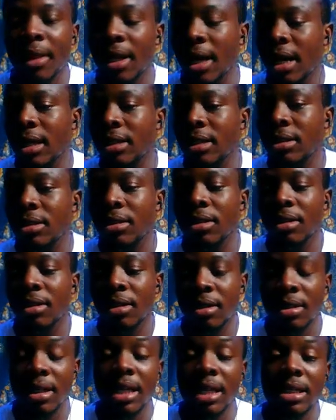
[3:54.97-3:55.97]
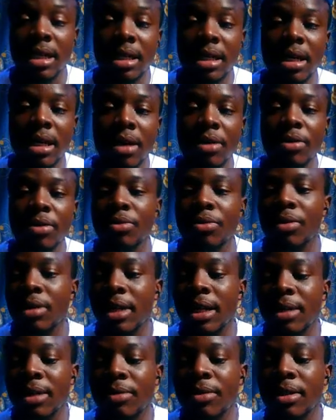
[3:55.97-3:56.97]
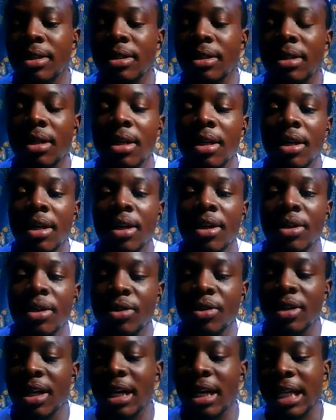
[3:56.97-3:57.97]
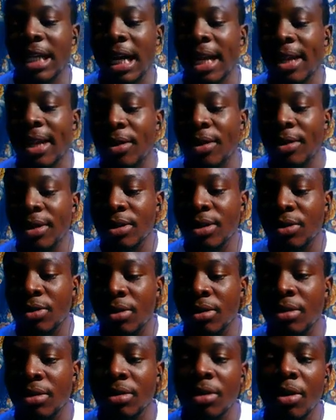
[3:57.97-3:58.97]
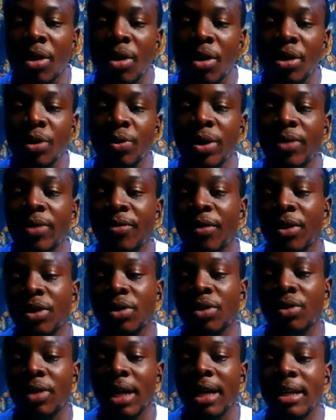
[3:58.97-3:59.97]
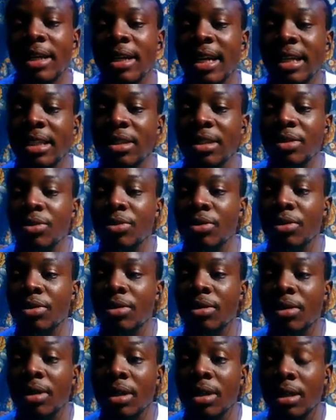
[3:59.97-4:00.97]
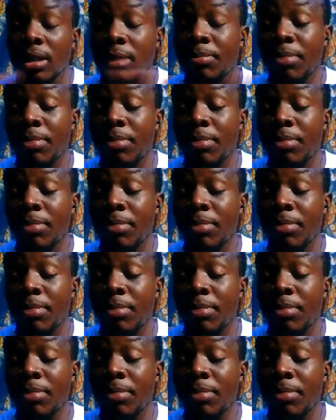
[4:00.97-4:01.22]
right? That's another good one anyways. So you can either click on this one or you wait for it to like get you the